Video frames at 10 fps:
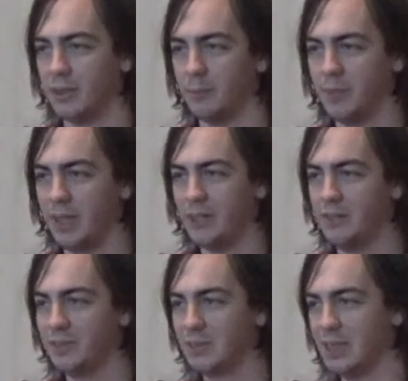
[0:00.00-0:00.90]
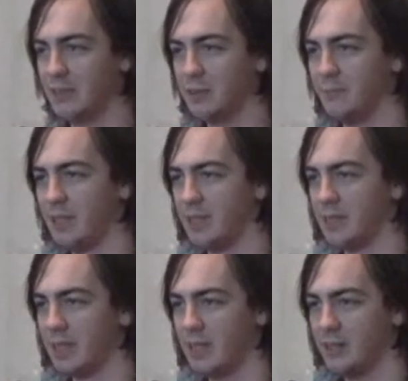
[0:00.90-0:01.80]
But now you've astounded me in an
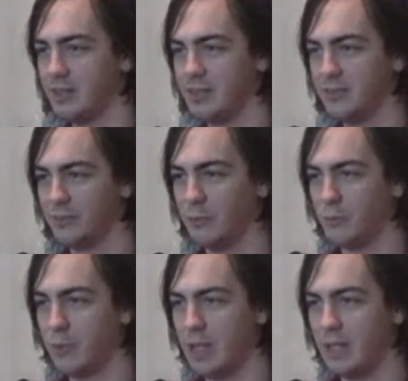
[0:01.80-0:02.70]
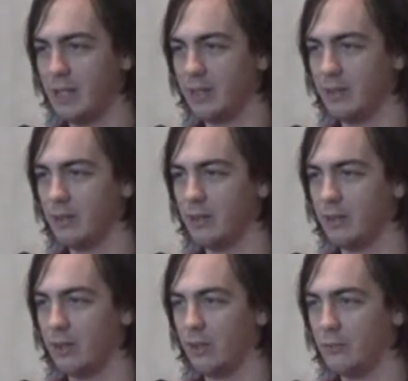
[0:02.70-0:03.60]
entirely different way.
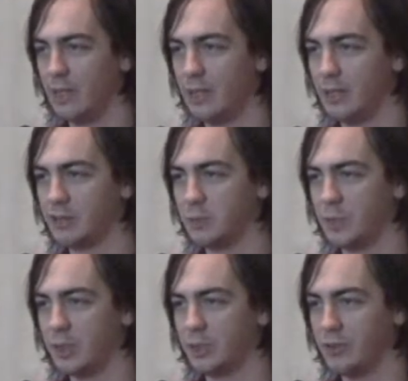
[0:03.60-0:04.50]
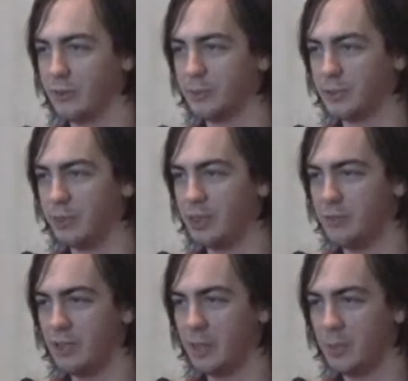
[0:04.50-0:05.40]
Already there is a bond growing between you
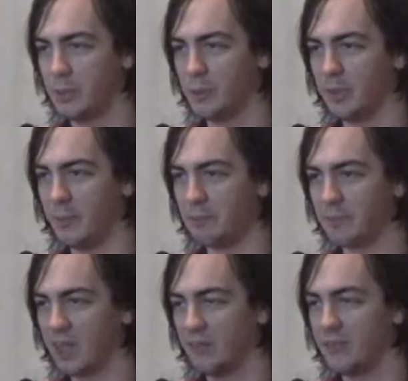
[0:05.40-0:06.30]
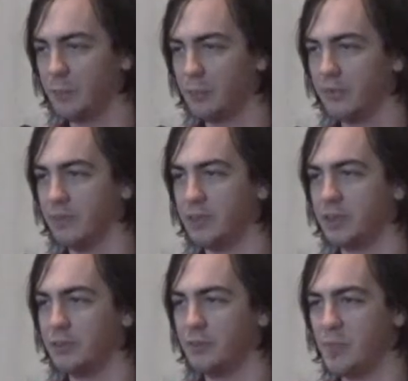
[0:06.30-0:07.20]
and that Pokemon. I feel privileged
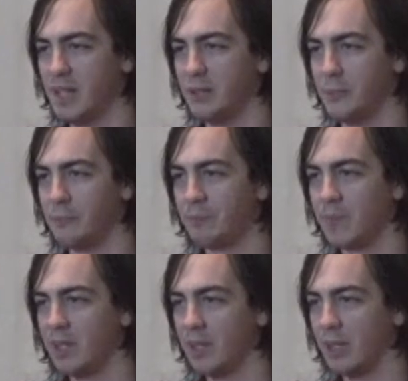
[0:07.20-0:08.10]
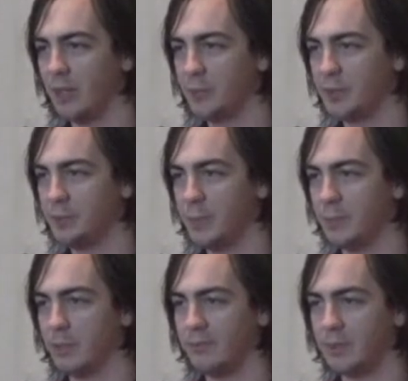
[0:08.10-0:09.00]
to have met you. I'm sure
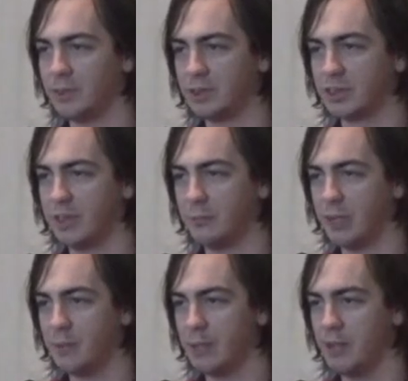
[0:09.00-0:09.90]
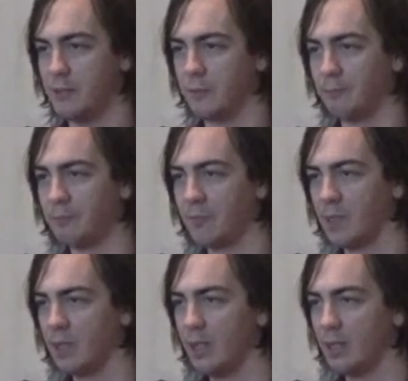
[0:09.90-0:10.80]
Piplup feels the same way about you.
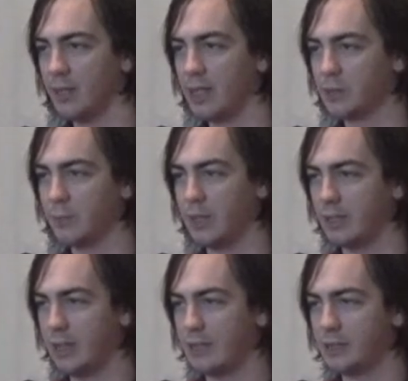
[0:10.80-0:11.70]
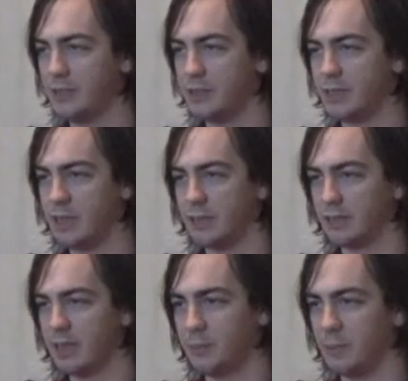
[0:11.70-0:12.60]
That's why I'll ask you to cherish
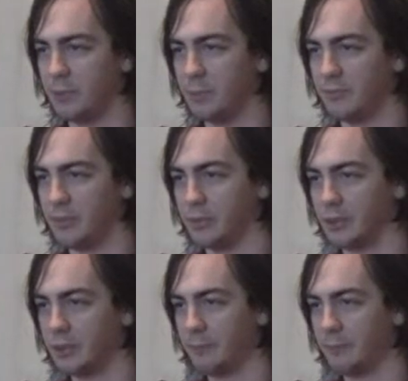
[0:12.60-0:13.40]
that Piplup of yours.